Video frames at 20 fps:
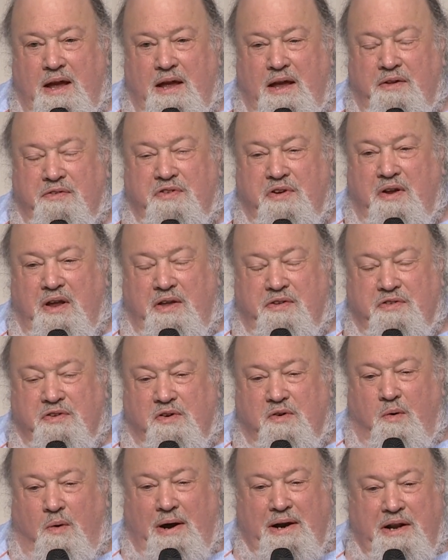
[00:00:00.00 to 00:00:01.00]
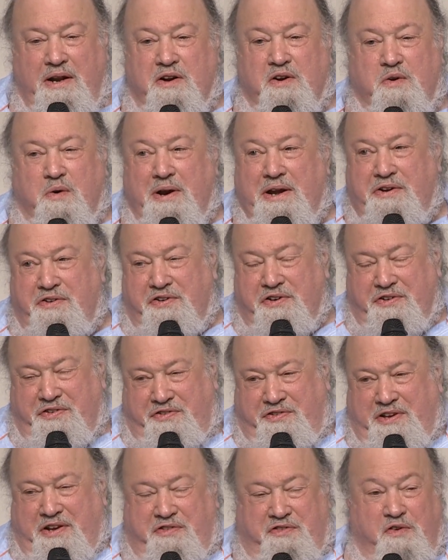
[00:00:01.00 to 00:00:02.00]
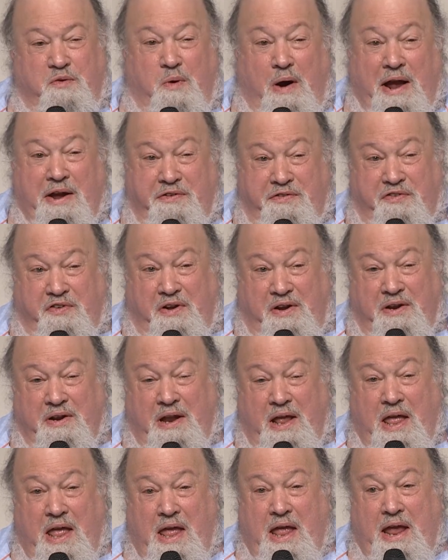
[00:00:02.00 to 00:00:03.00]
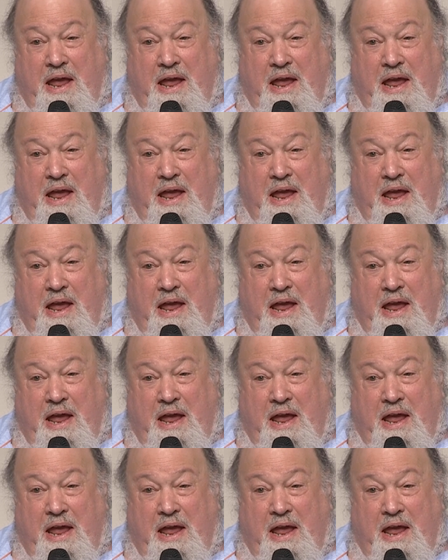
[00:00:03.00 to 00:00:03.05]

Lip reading: it's quite an egregious situation